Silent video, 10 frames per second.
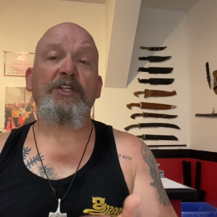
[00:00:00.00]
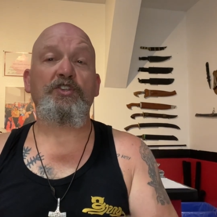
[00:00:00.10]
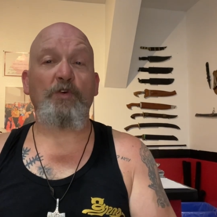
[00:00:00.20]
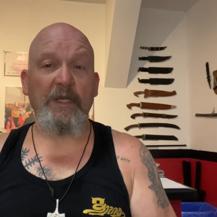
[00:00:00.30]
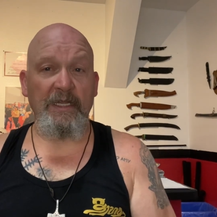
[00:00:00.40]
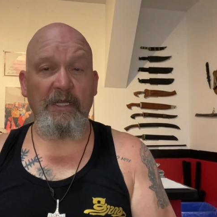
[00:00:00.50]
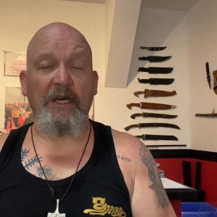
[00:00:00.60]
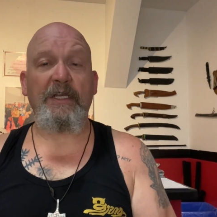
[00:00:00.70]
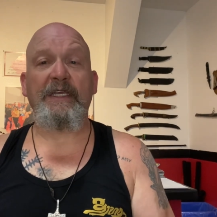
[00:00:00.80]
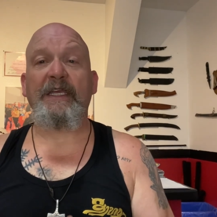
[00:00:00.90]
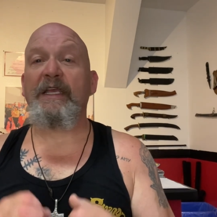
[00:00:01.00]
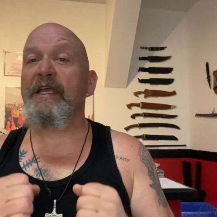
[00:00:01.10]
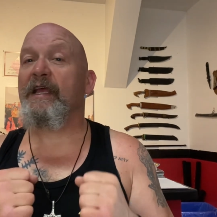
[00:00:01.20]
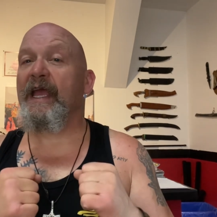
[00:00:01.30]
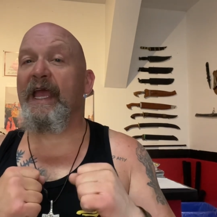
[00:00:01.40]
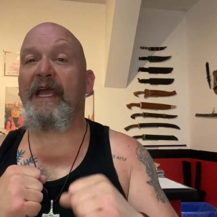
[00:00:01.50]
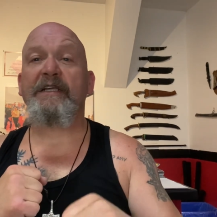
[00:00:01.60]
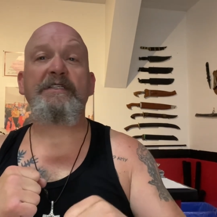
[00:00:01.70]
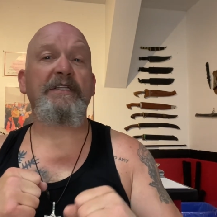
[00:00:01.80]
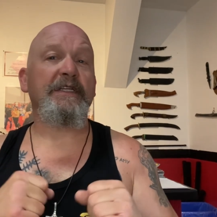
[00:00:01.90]
joint locking.
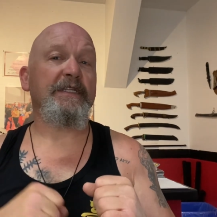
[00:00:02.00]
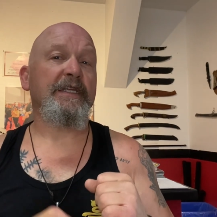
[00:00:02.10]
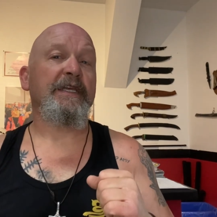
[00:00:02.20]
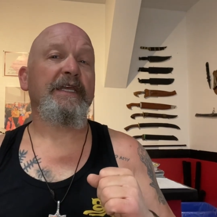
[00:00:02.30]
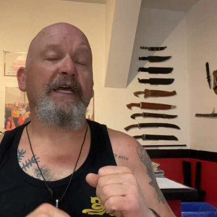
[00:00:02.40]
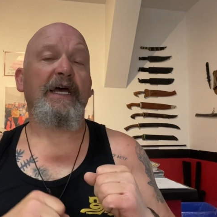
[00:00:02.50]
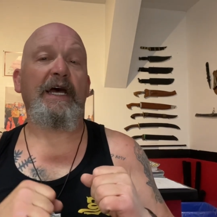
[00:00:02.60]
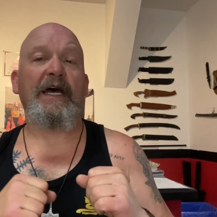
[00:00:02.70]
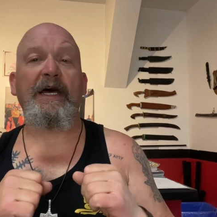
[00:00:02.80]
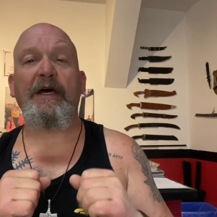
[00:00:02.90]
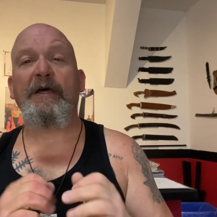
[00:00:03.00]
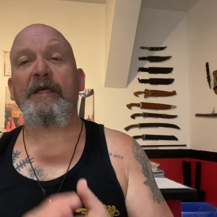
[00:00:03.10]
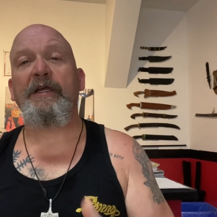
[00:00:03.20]
Excellent uh,